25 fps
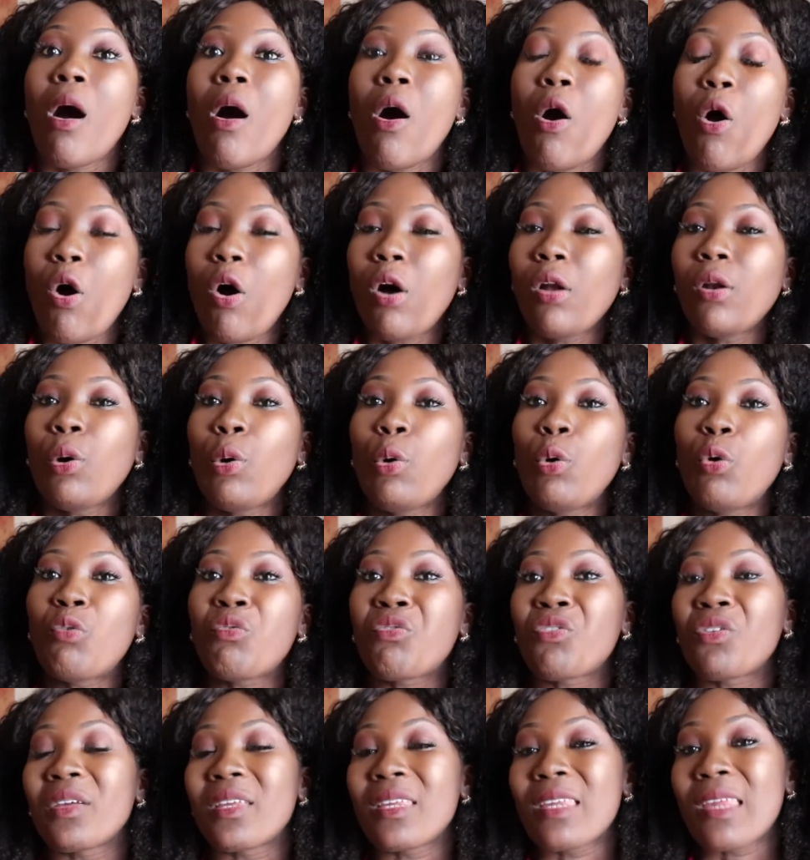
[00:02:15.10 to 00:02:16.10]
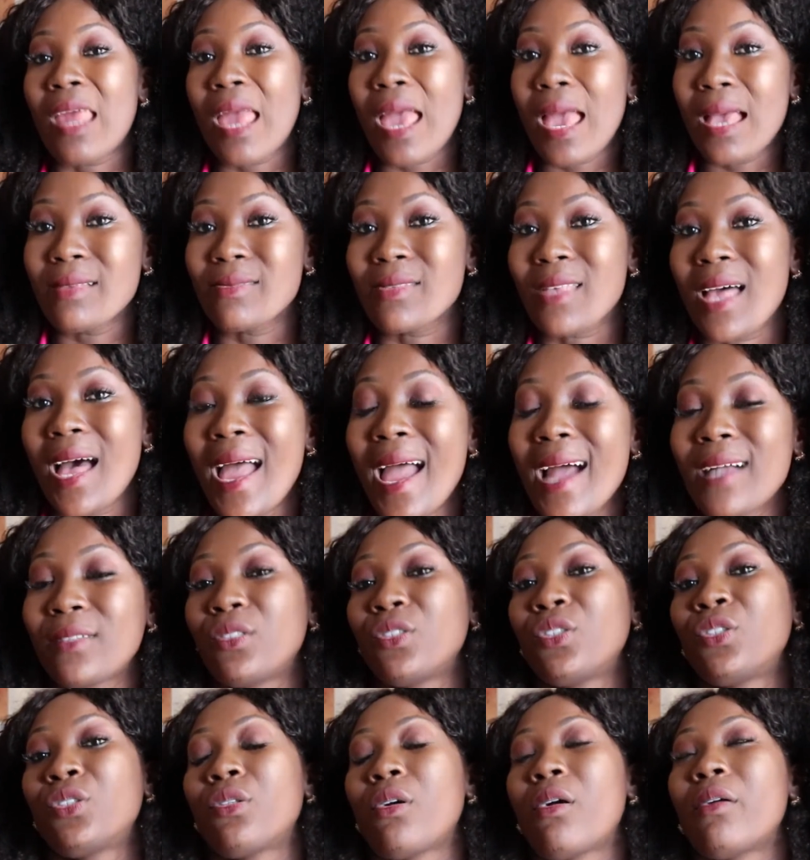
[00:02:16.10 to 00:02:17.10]
all over. Yes, I had
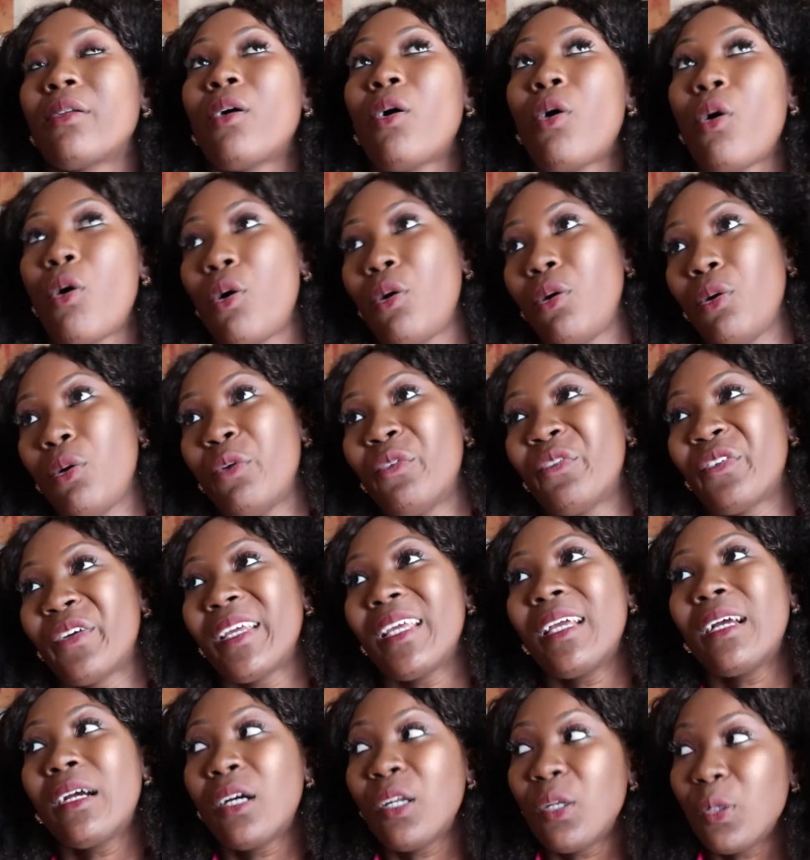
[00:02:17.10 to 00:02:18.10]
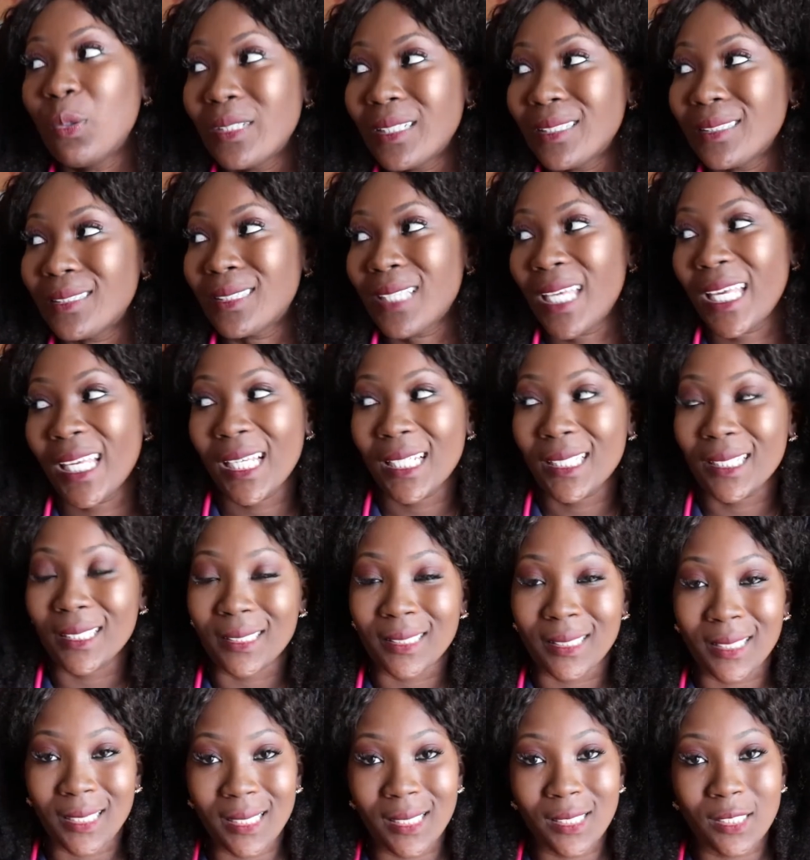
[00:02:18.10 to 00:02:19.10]
to start all over, including taking the
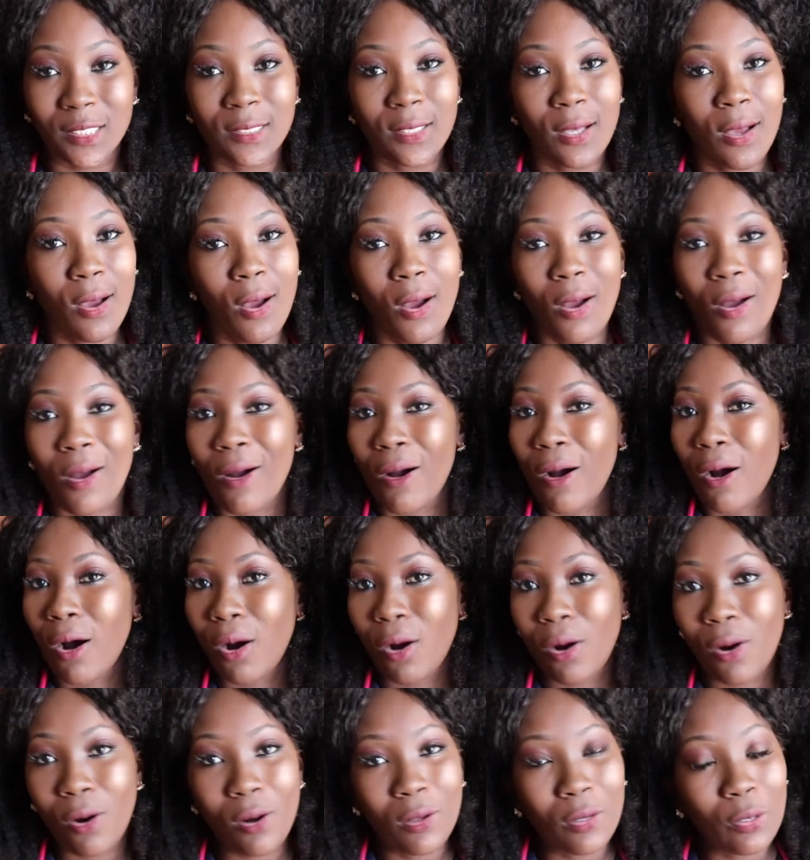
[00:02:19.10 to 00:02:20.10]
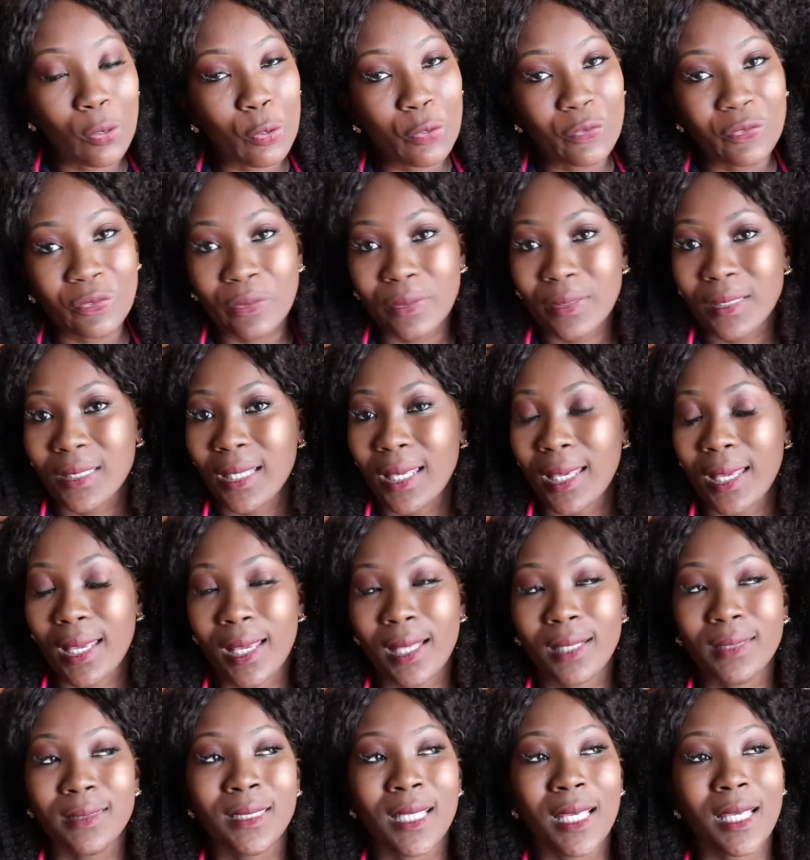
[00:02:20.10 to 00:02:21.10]
T's all over
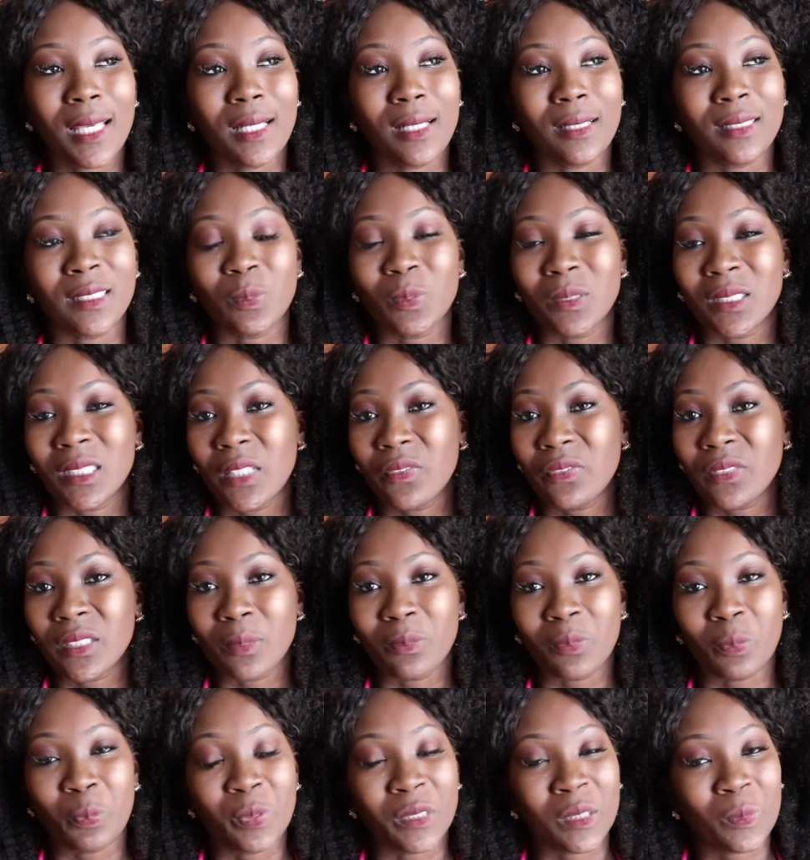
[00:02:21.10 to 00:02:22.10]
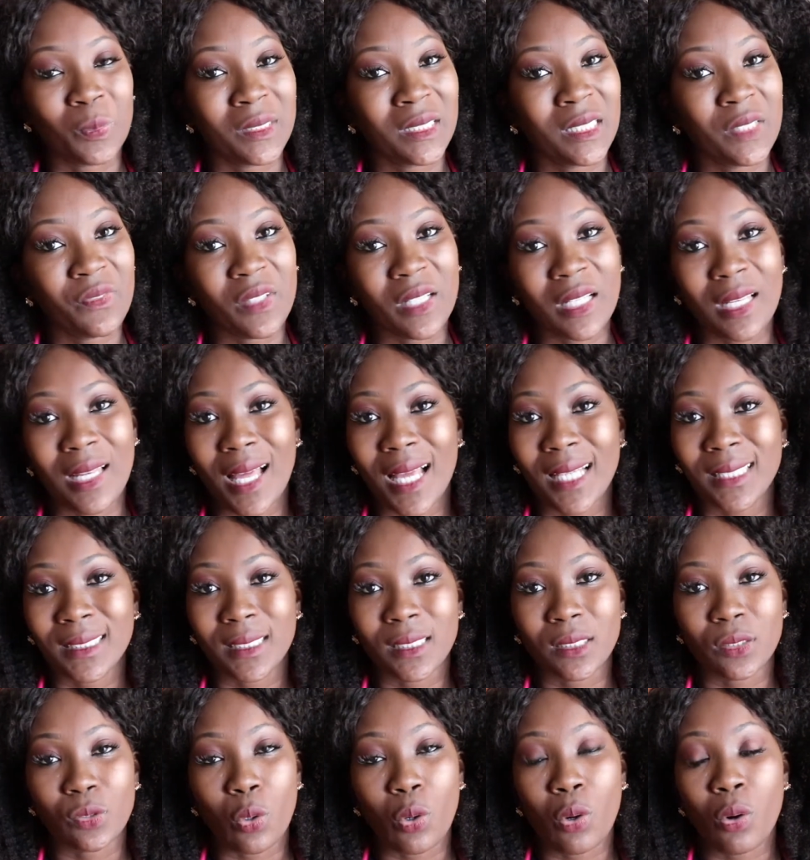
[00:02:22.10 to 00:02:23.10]
again, taking some specific
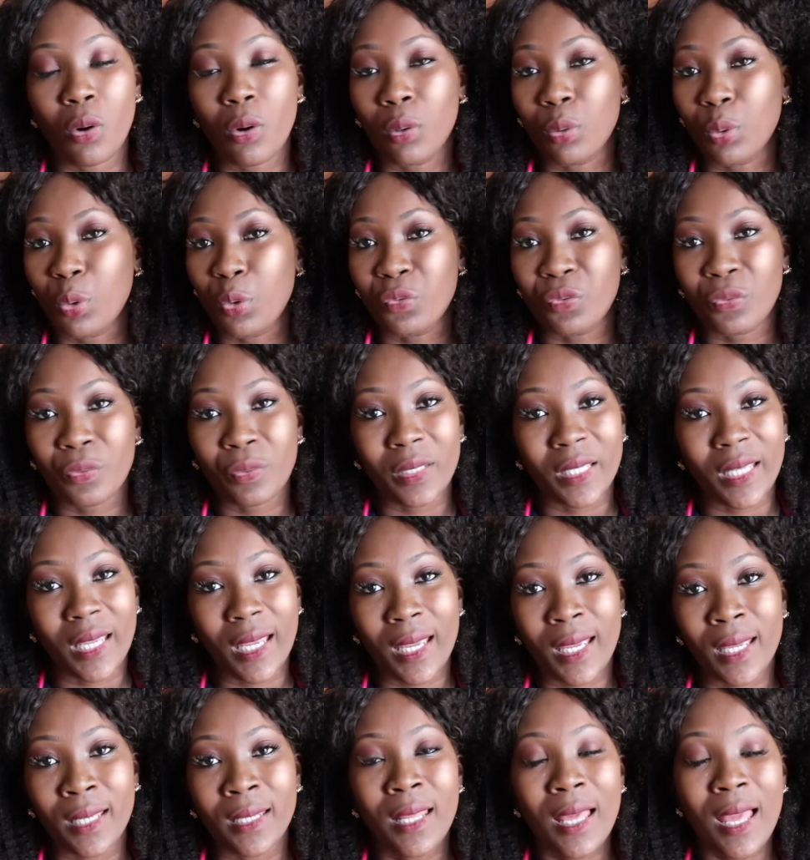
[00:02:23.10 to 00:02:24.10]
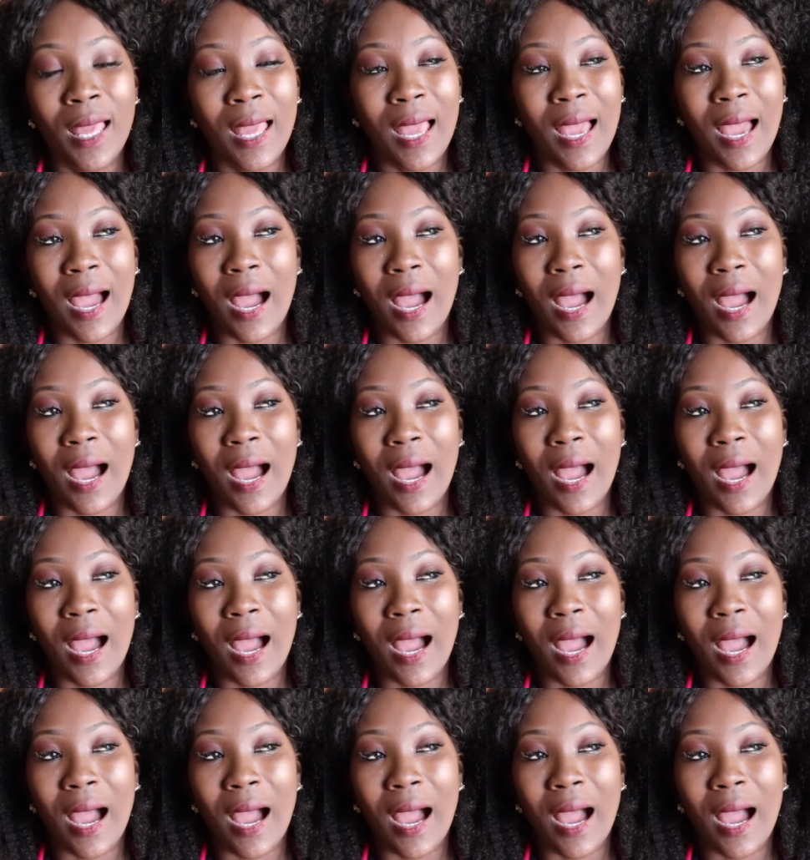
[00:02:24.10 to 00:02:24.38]
classes all over again.